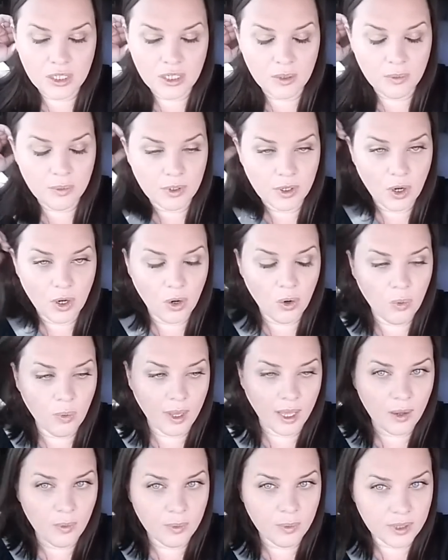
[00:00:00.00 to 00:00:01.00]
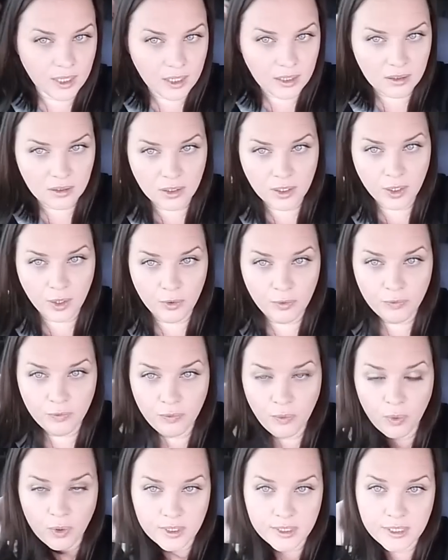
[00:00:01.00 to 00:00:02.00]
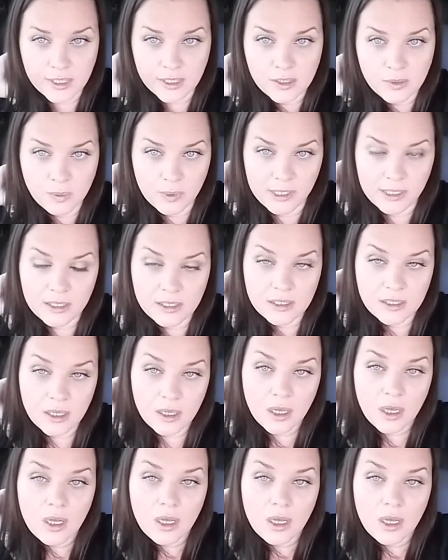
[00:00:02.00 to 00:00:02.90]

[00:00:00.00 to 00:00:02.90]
and it would go away within, 4 to 6 weeks.